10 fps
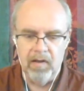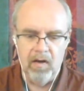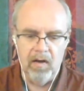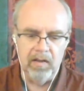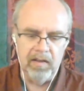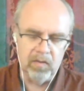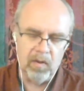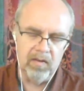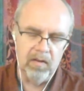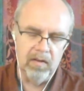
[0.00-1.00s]
uh, this
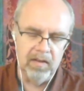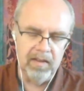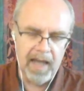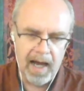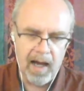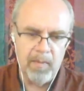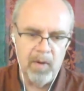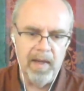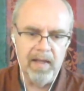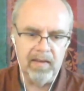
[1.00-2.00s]
was uh, the aha
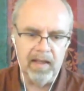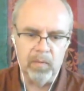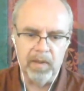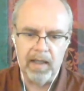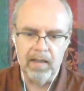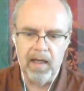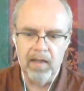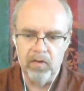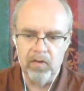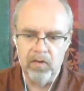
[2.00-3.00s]
moment that we can
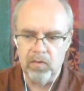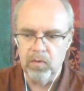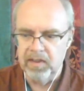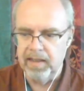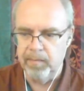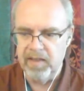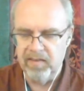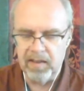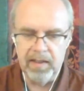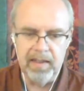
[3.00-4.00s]
understood that
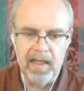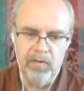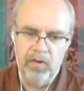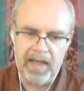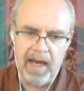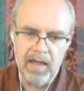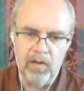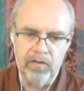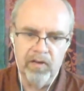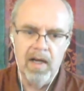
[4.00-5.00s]
basically they have a
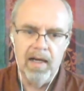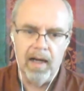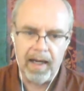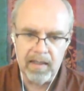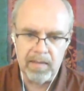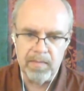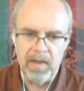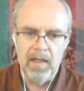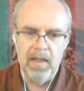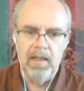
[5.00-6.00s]
kind of rhythm
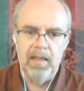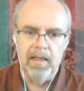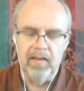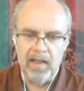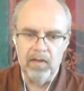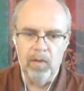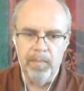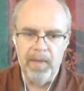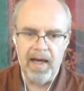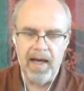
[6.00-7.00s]
inside the
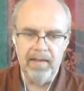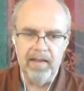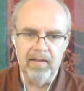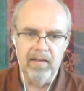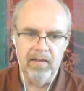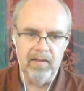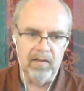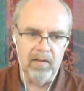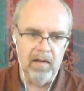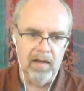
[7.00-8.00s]
opera that is
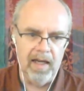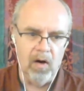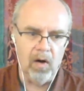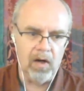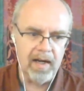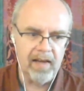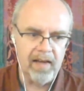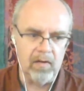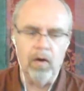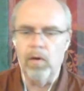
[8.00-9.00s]
Uh,
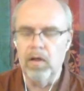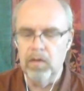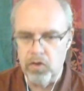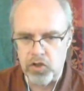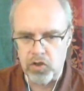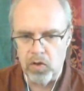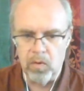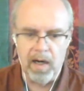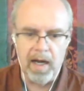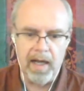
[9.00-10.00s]
organized around the show,
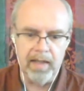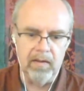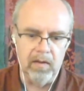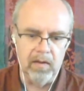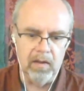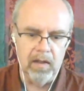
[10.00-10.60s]
and uh,